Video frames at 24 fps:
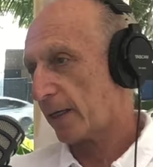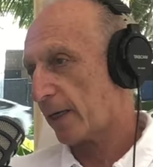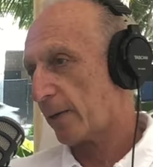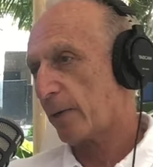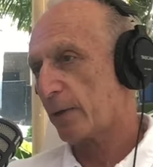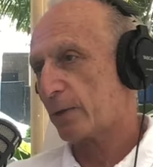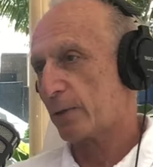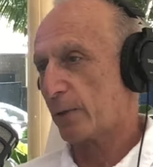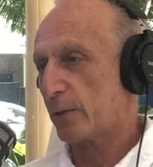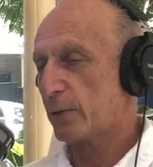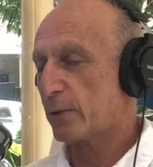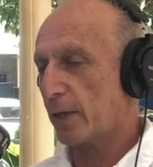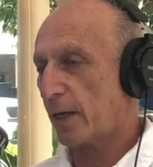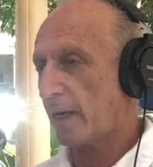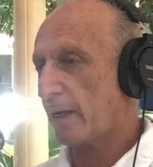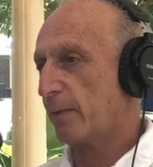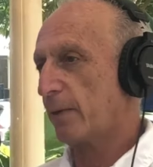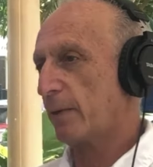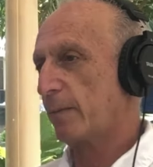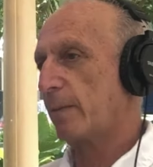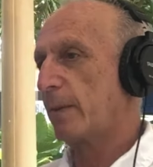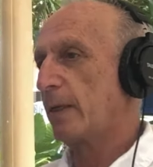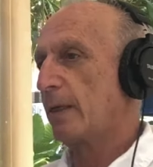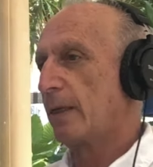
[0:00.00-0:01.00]
what you're saying
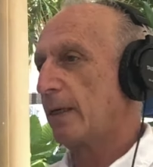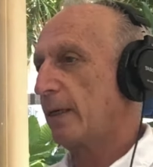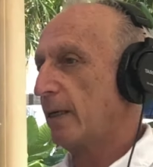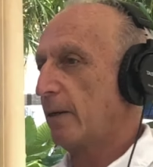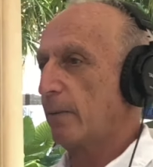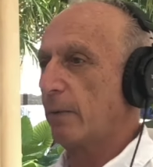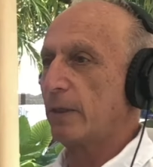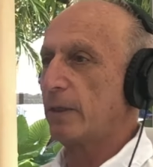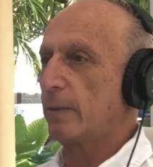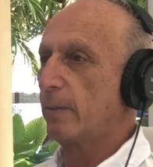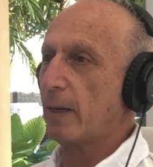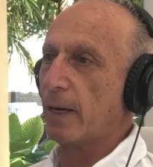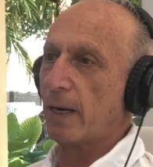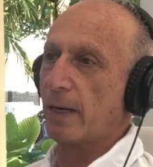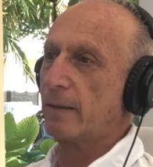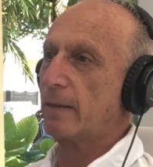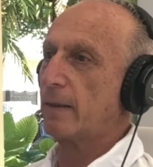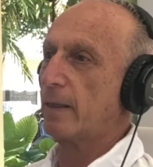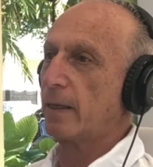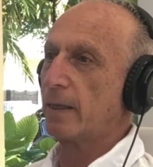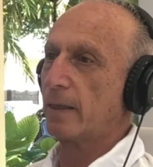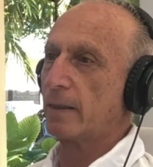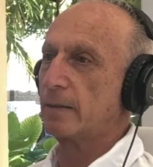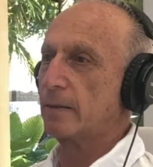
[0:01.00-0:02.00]
with when you buy
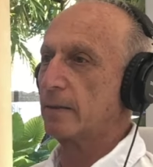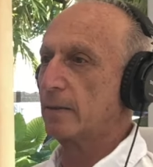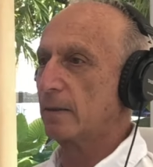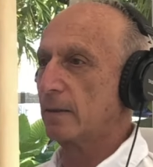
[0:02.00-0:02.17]
things.